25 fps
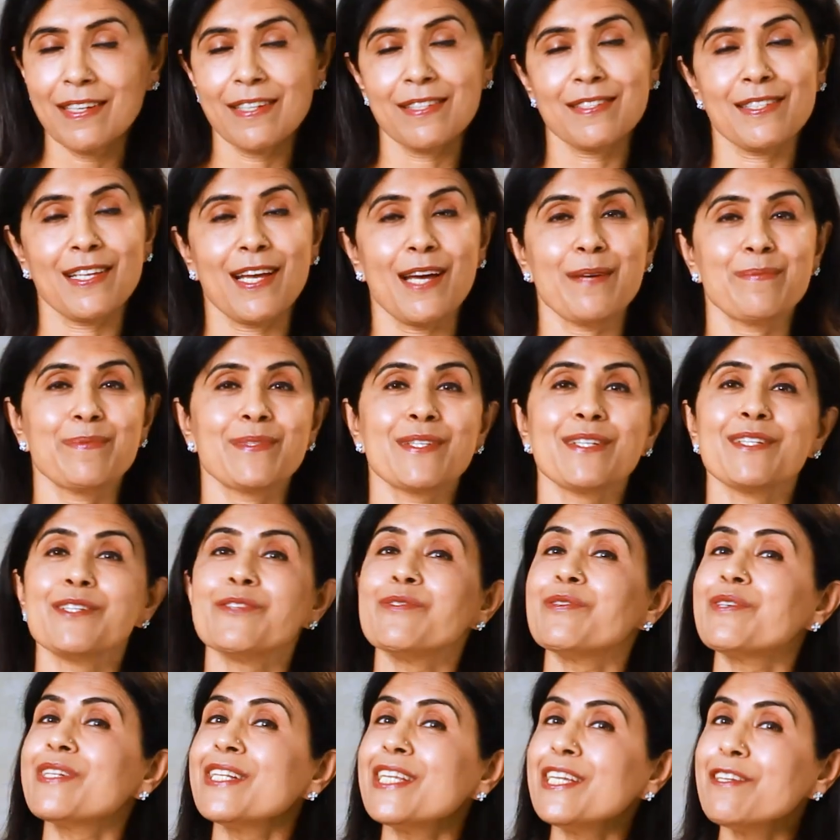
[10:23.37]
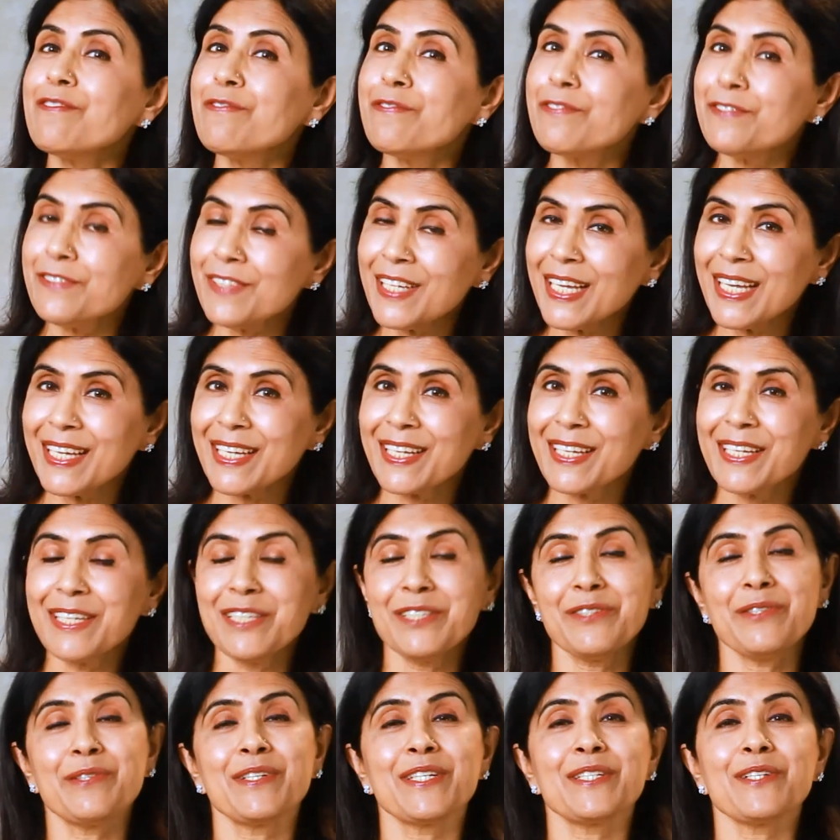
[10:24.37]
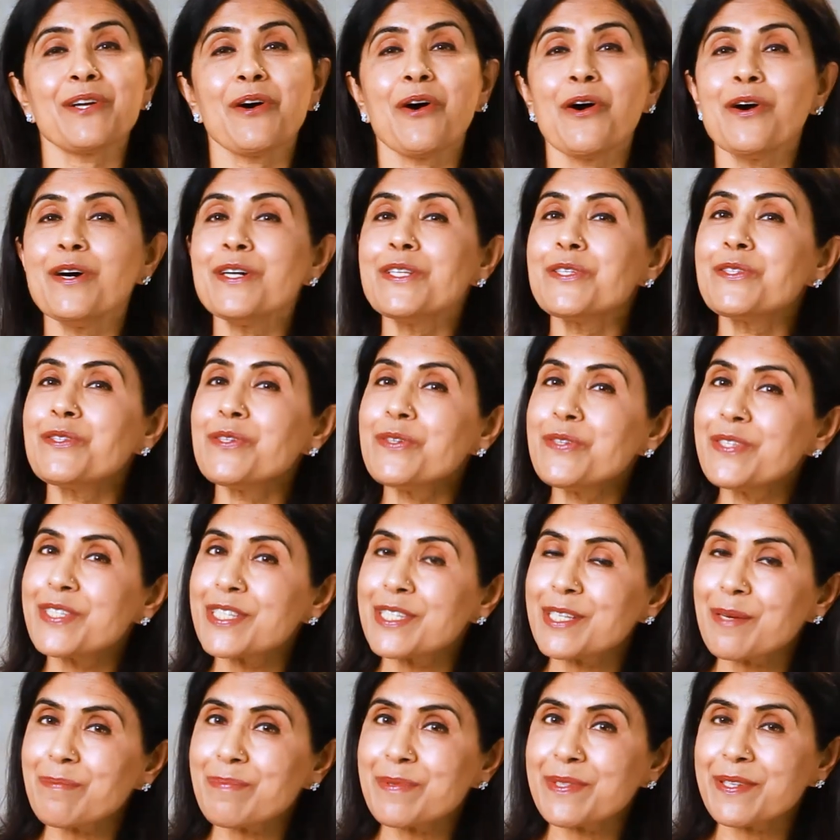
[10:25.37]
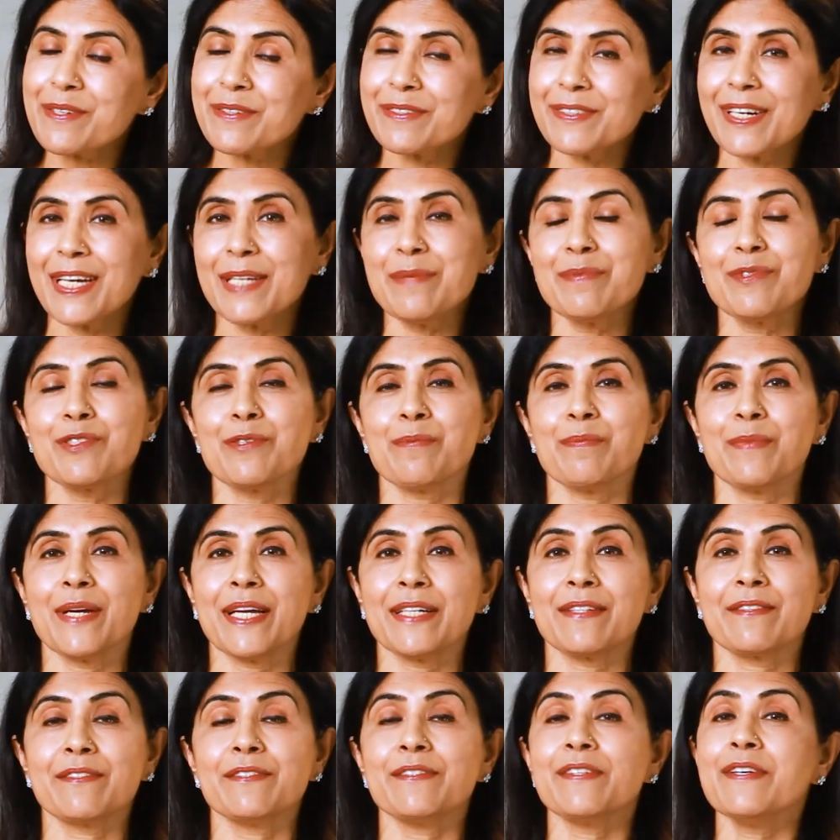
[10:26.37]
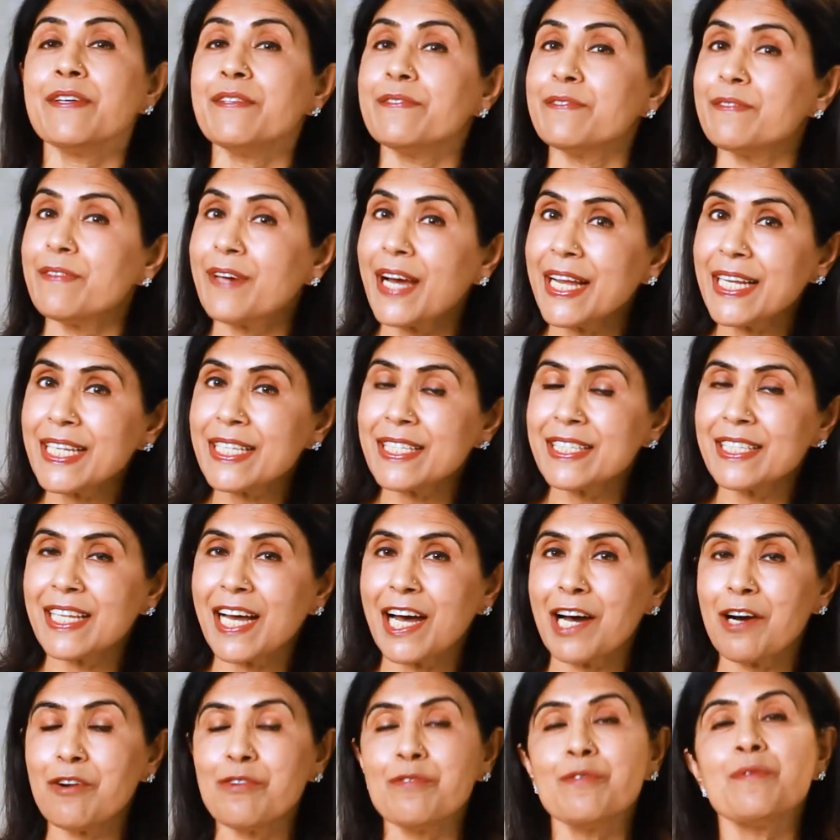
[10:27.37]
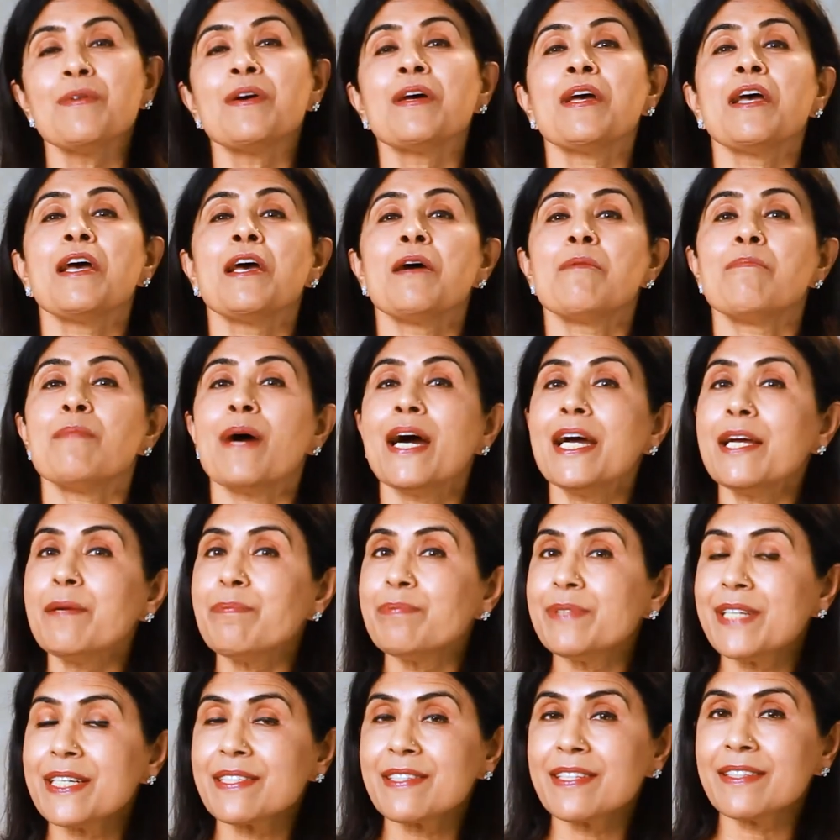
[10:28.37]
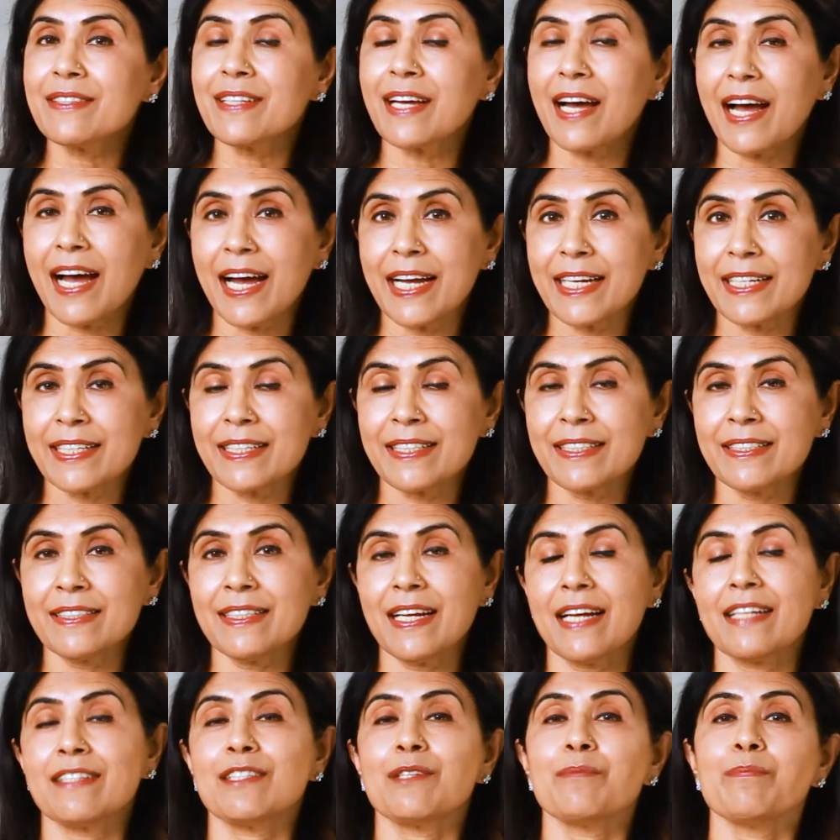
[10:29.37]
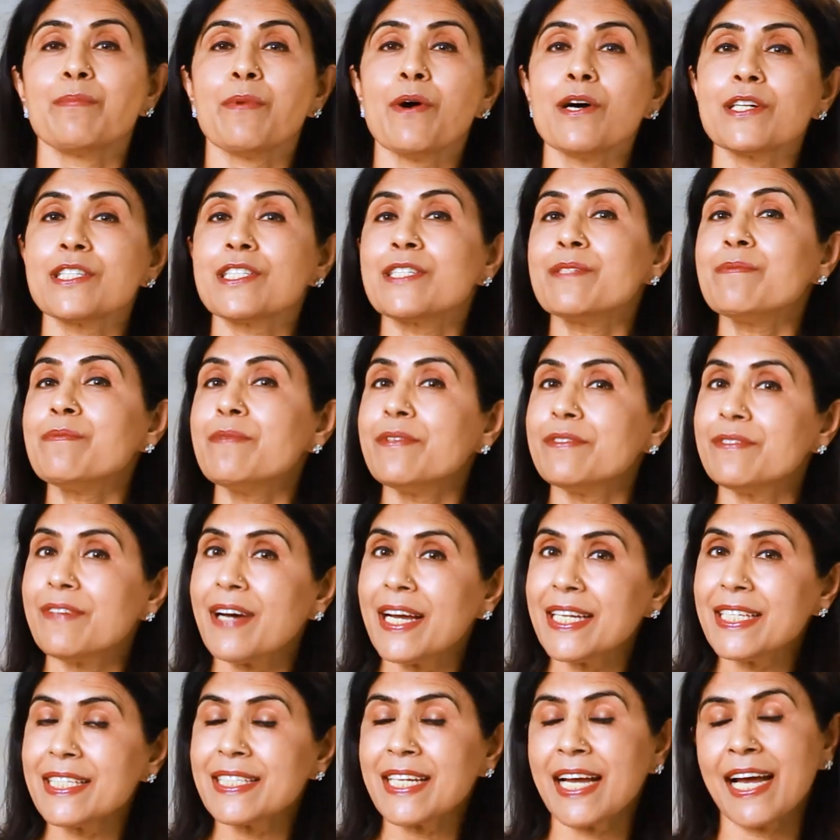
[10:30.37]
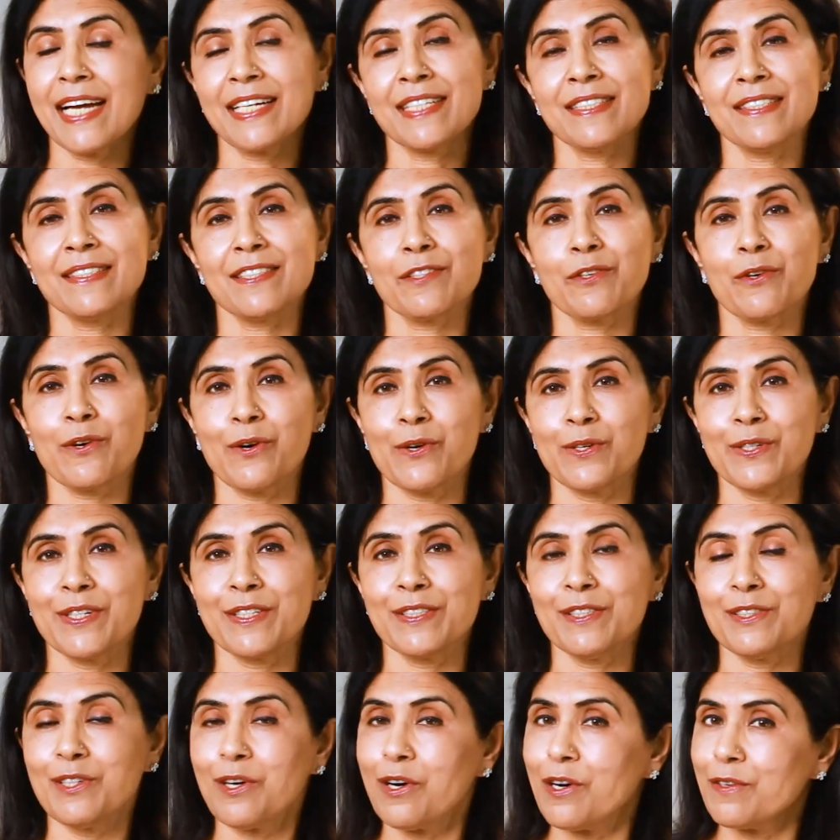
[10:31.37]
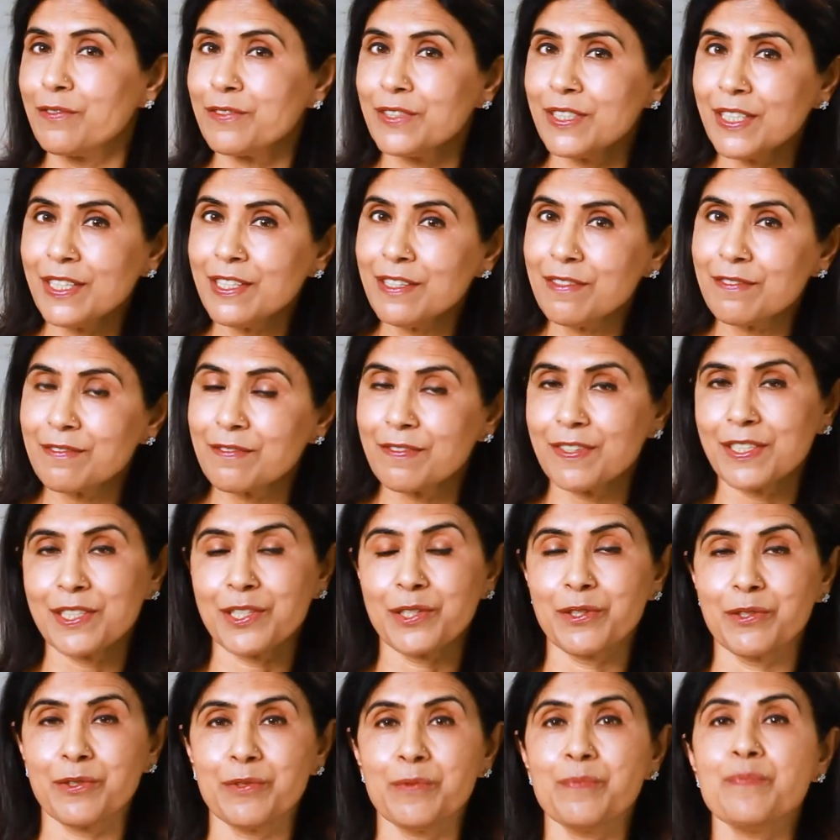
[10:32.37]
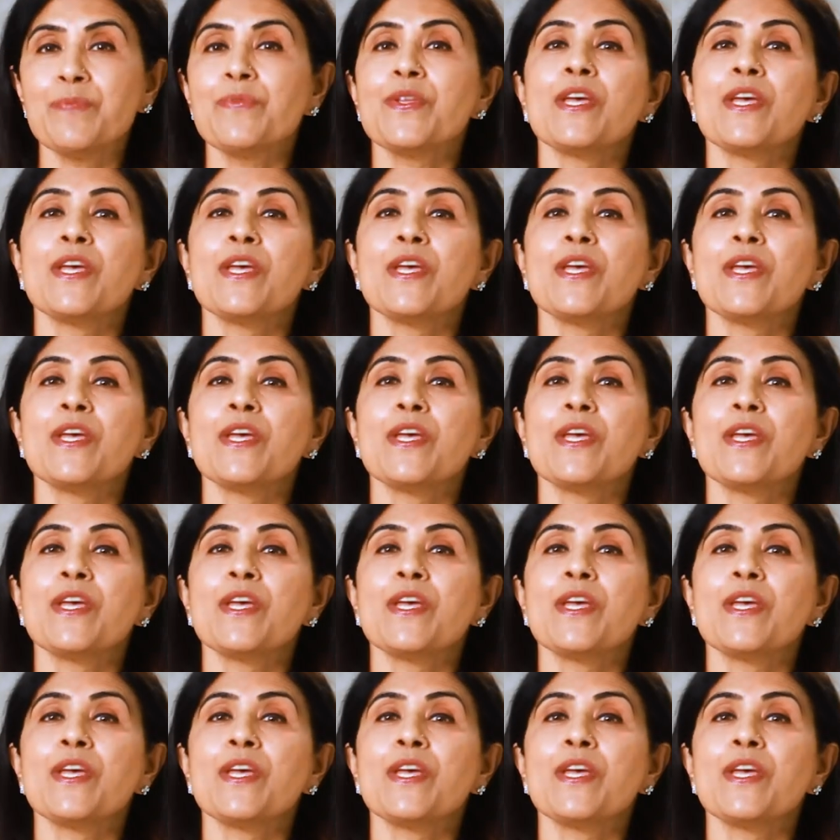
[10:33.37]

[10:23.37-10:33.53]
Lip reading: It's absolutely free. You can also subscribe to Maitri right now by pressing the icon at the bottom right-hand corner of the video.